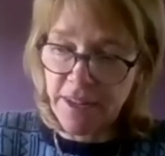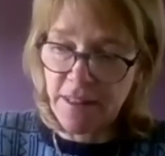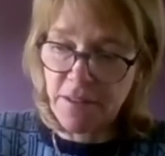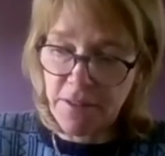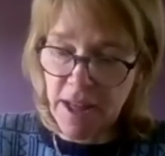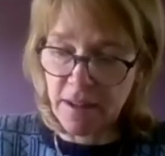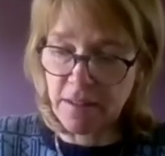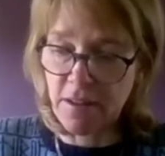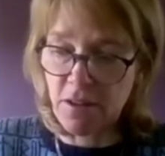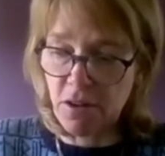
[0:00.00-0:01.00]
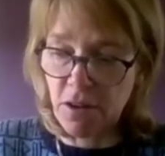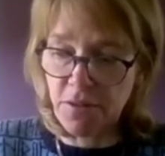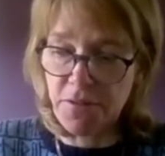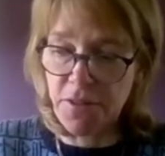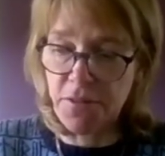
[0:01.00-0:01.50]
the fact that all
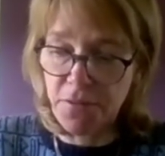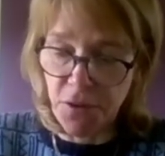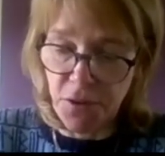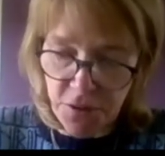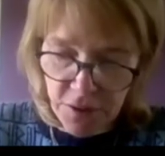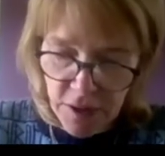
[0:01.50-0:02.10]
of the food